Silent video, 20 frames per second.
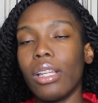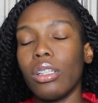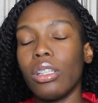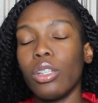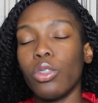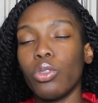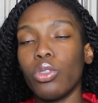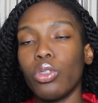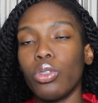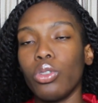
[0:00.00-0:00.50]

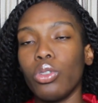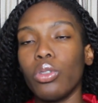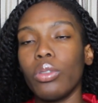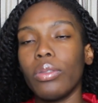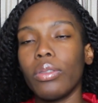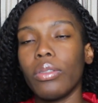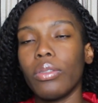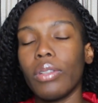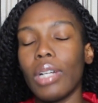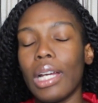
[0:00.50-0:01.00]
there was a
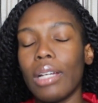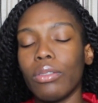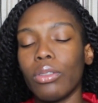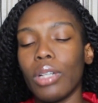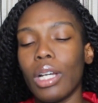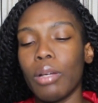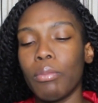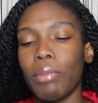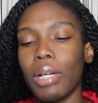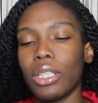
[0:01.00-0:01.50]
youth
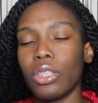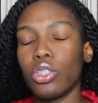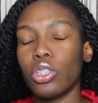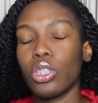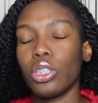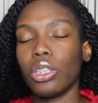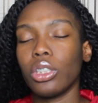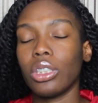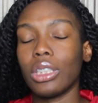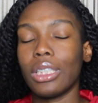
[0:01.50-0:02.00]
revival at my
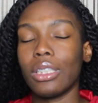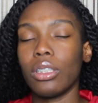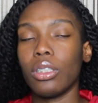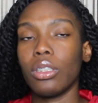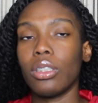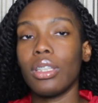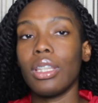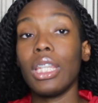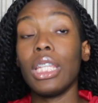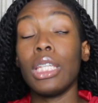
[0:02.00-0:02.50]
church, and
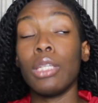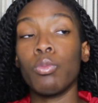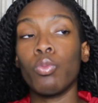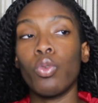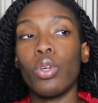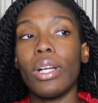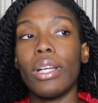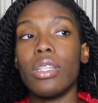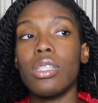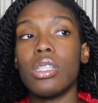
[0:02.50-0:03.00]
the
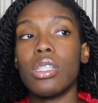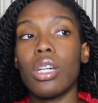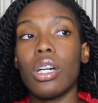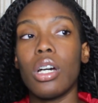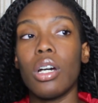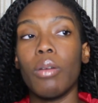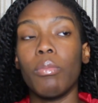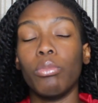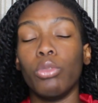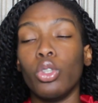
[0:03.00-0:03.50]
theme was
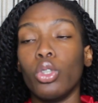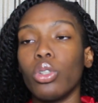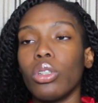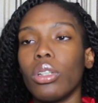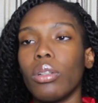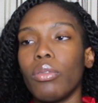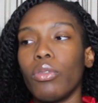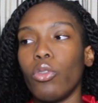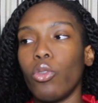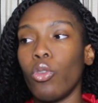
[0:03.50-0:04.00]
don't
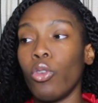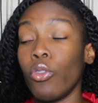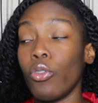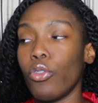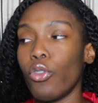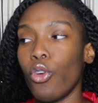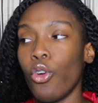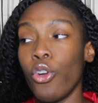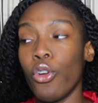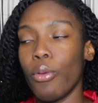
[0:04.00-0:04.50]

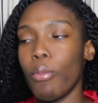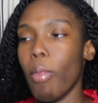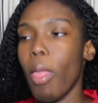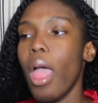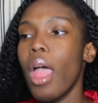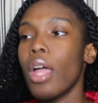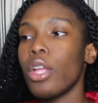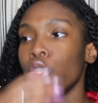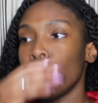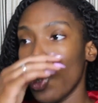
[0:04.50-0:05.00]

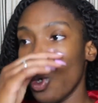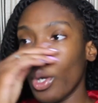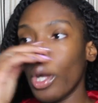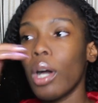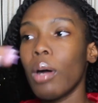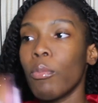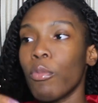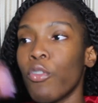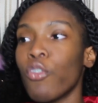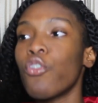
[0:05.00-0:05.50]

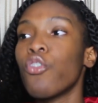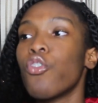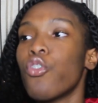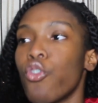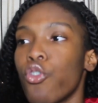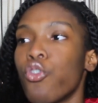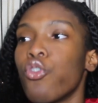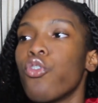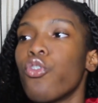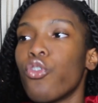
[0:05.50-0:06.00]

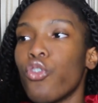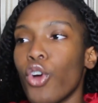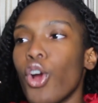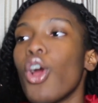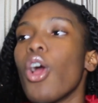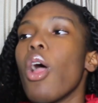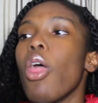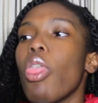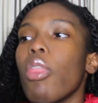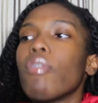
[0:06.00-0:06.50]

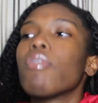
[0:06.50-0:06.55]
conform